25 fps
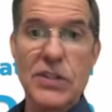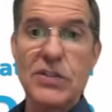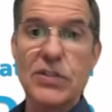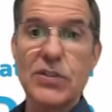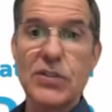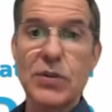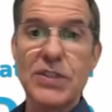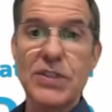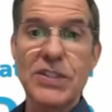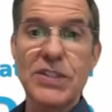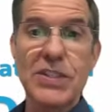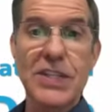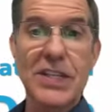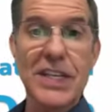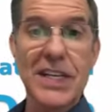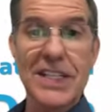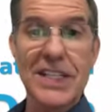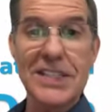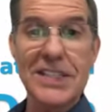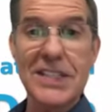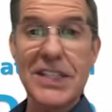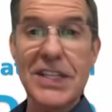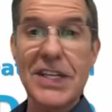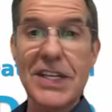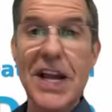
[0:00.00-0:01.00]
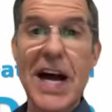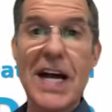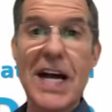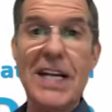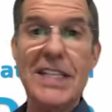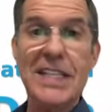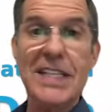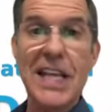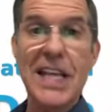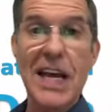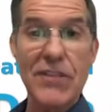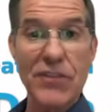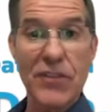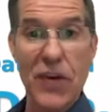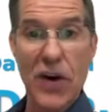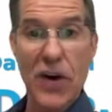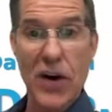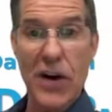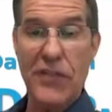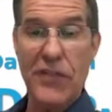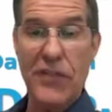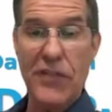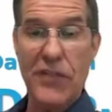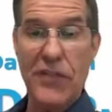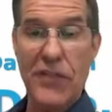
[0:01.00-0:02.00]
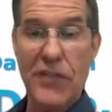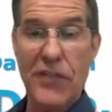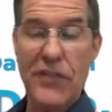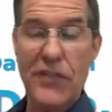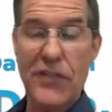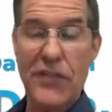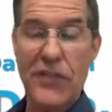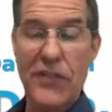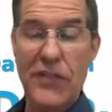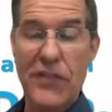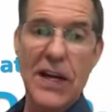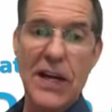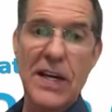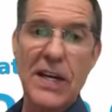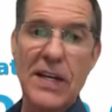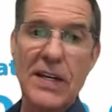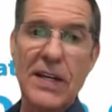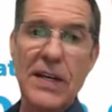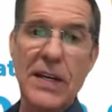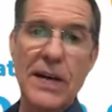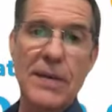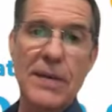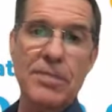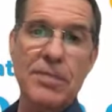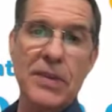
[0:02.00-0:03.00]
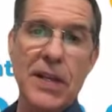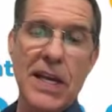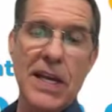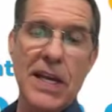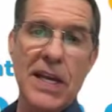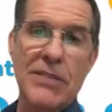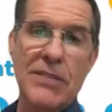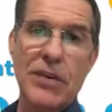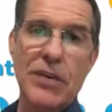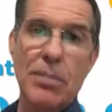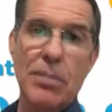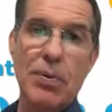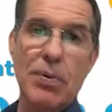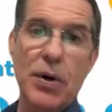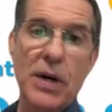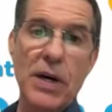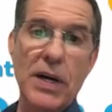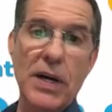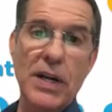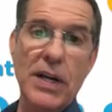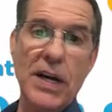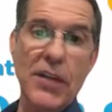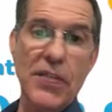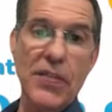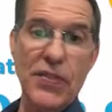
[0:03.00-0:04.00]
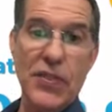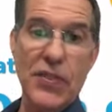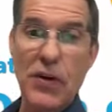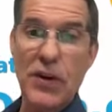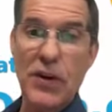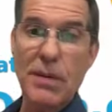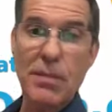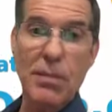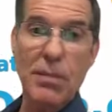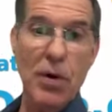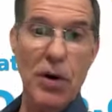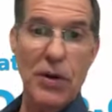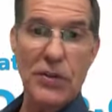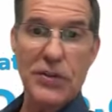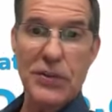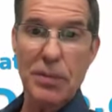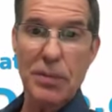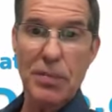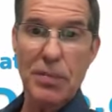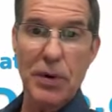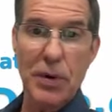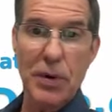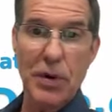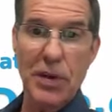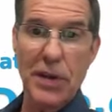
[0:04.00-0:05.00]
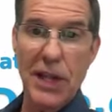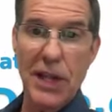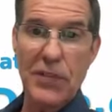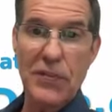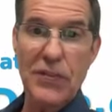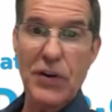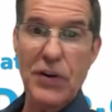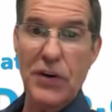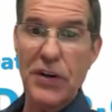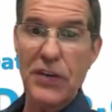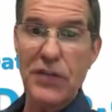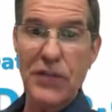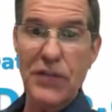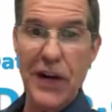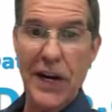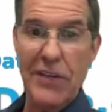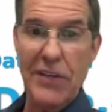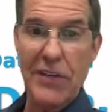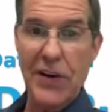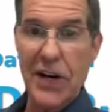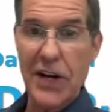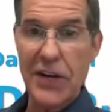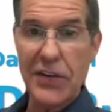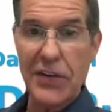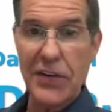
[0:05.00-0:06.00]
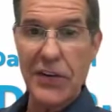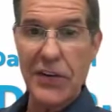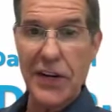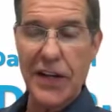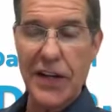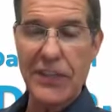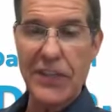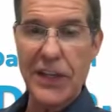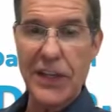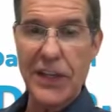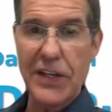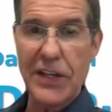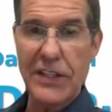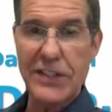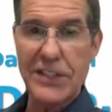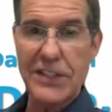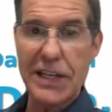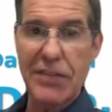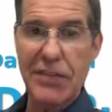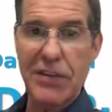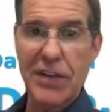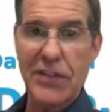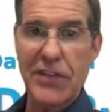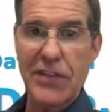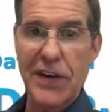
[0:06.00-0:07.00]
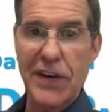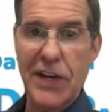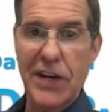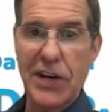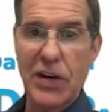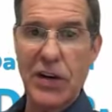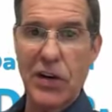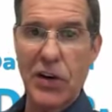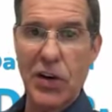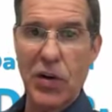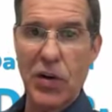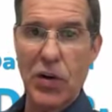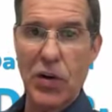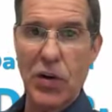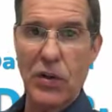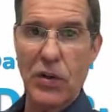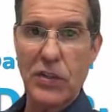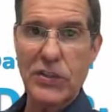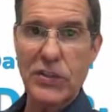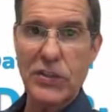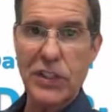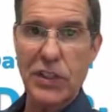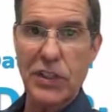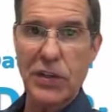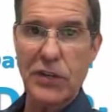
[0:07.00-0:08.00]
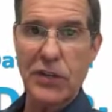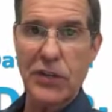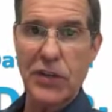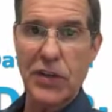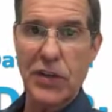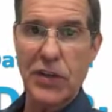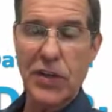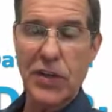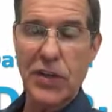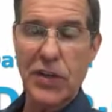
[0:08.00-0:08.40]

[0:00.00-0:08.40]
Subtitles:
So it's not that far from now. Then if you put a 30 multiple on 3,500, I think you get $75 gold, silver.